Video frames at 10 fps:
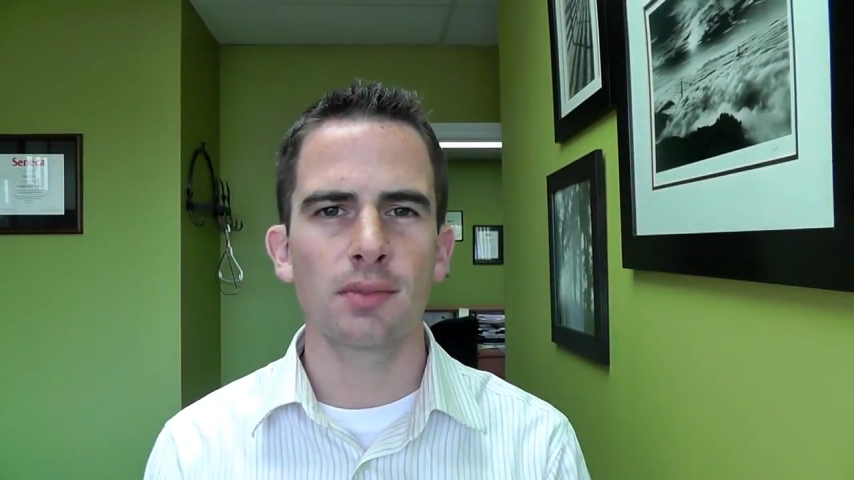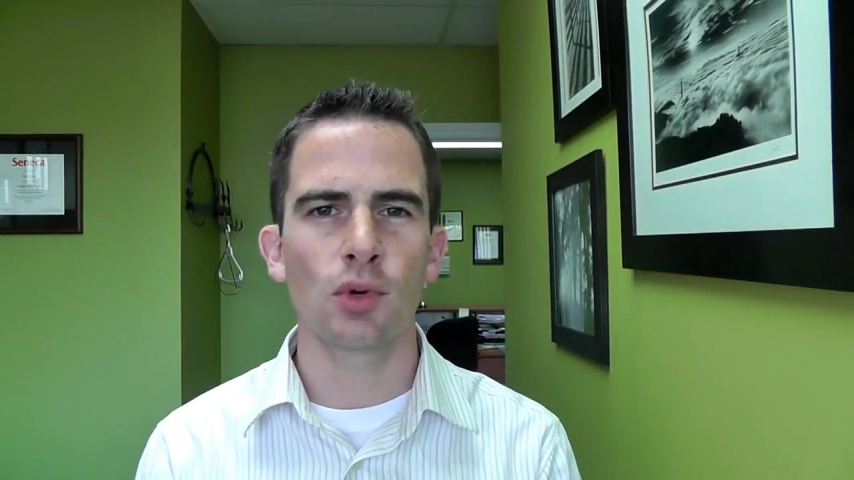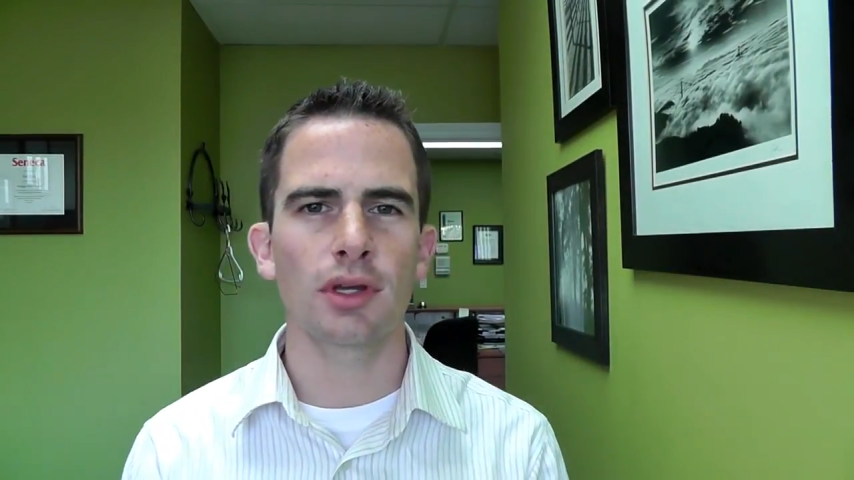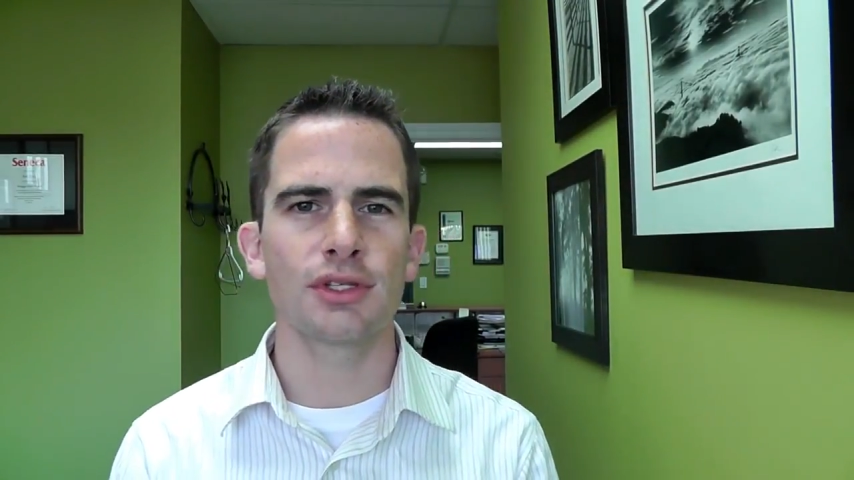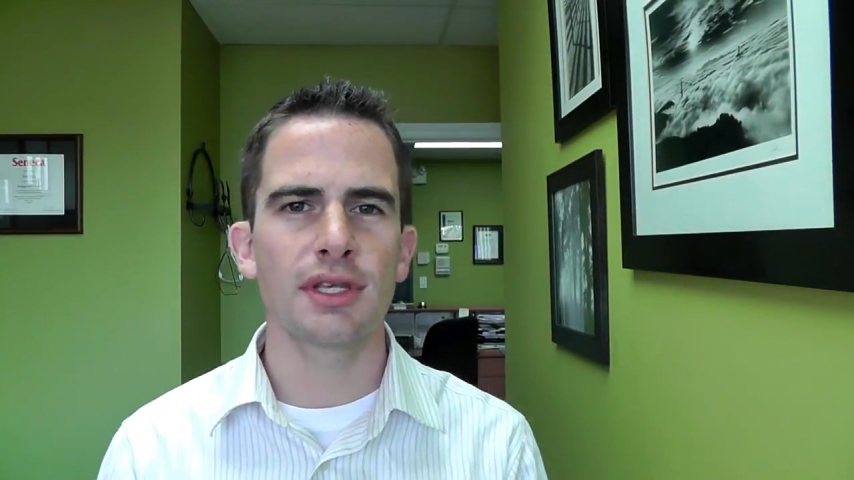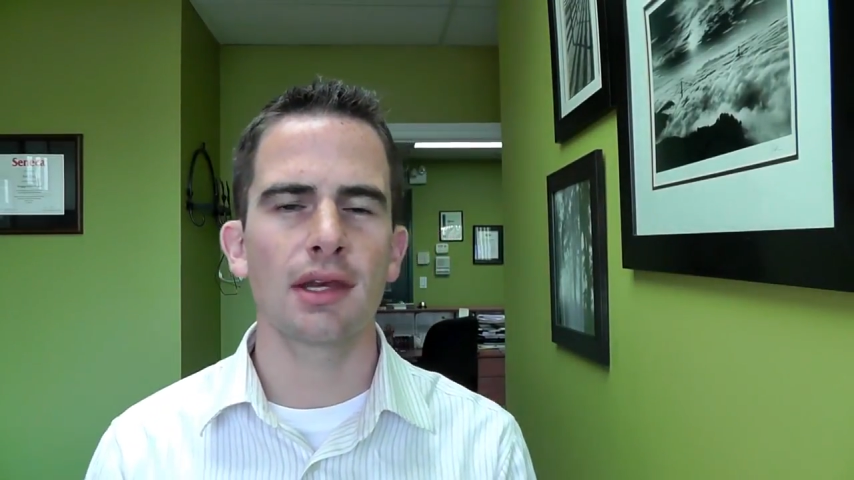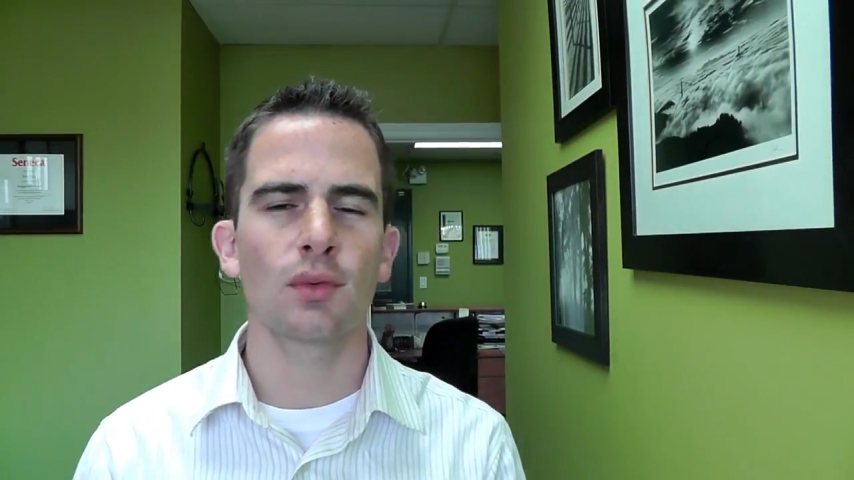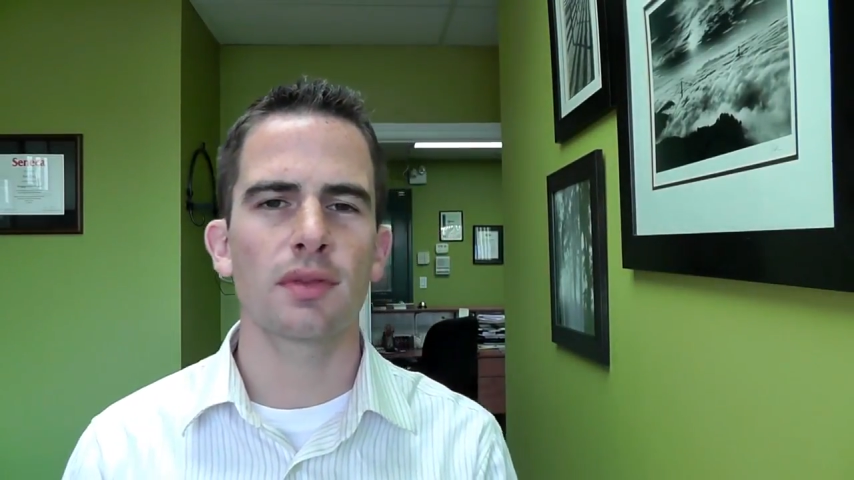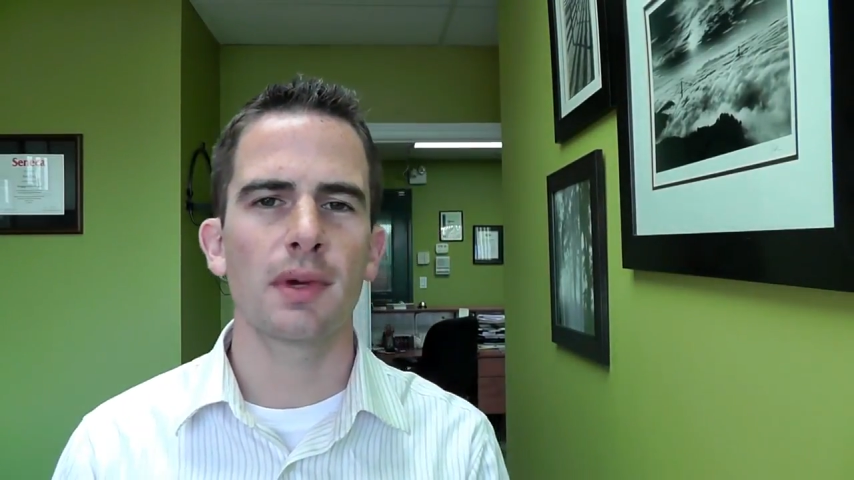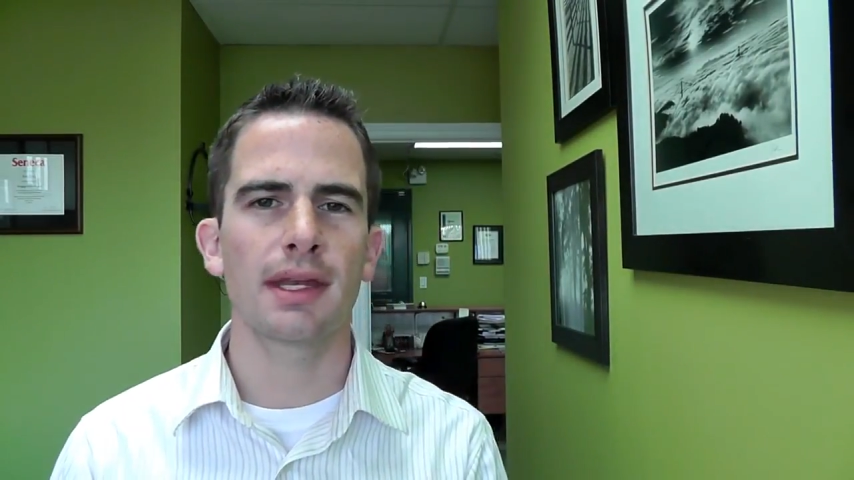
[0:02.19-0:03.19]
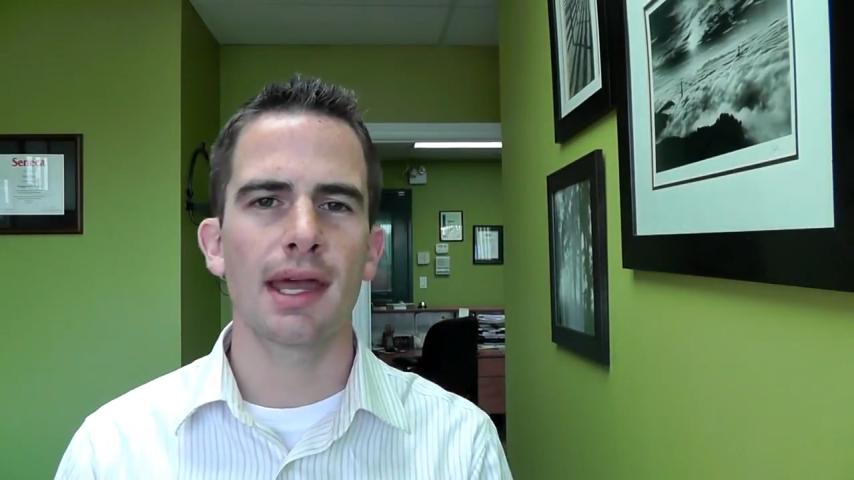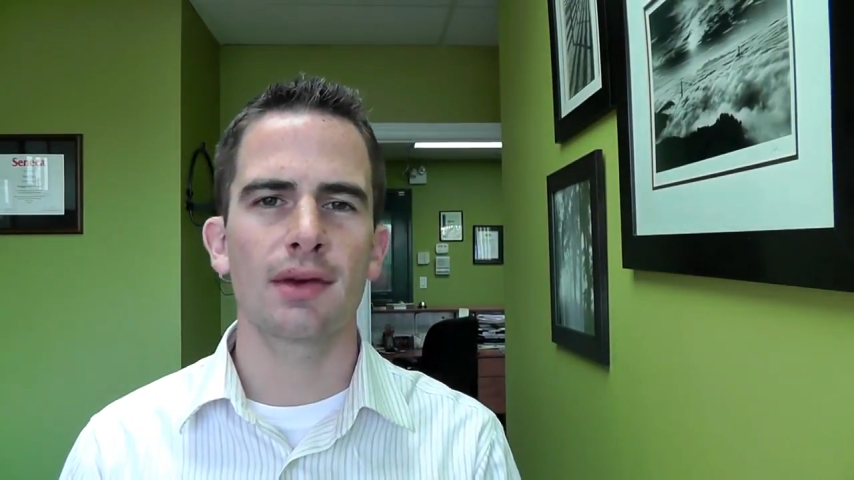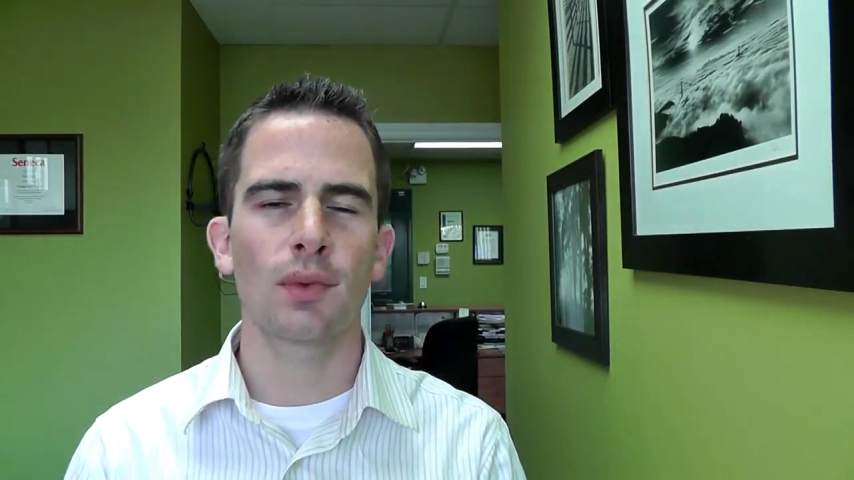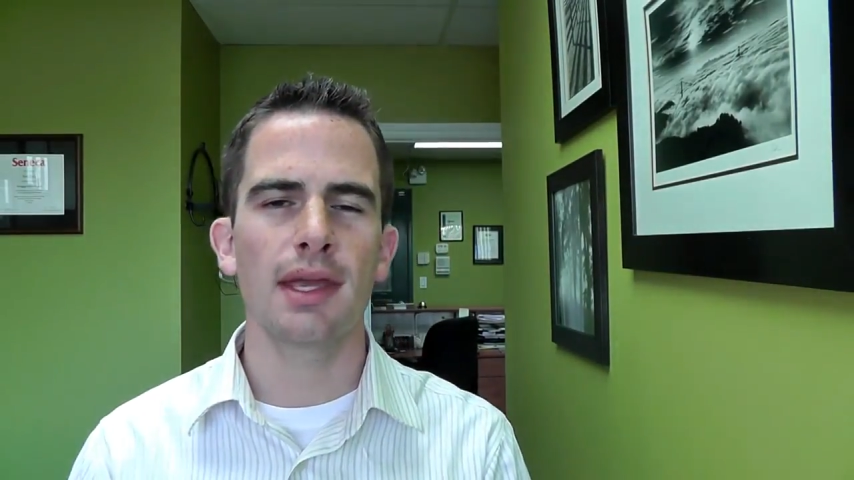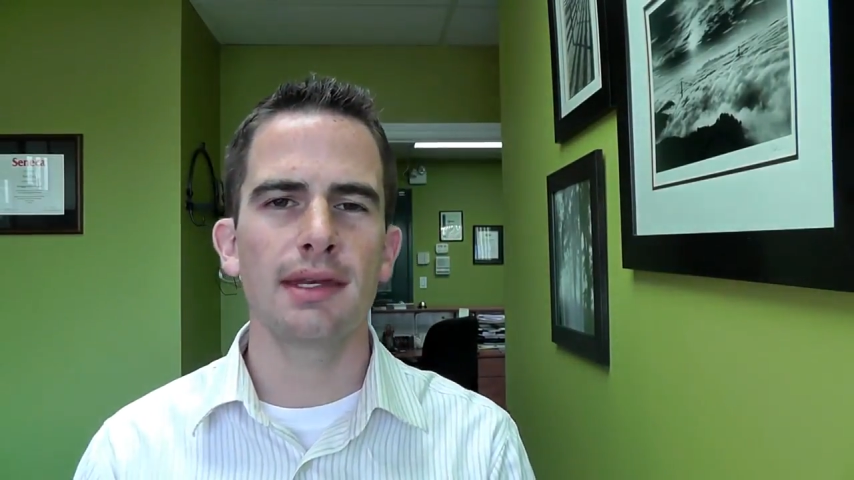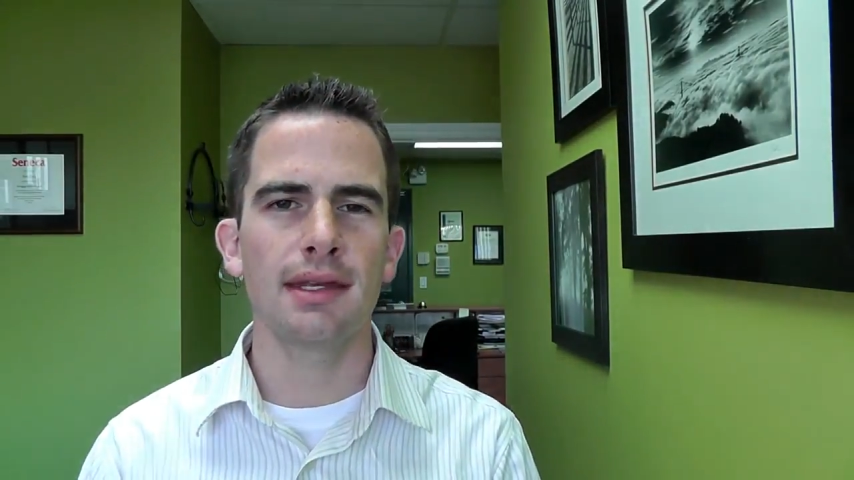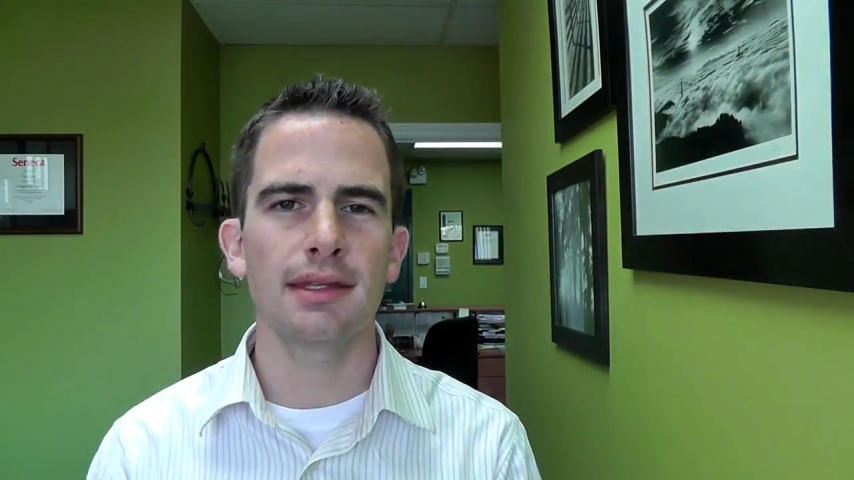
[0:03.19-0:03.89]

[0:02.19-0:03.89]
the Mortgage Center with my dad, Randy,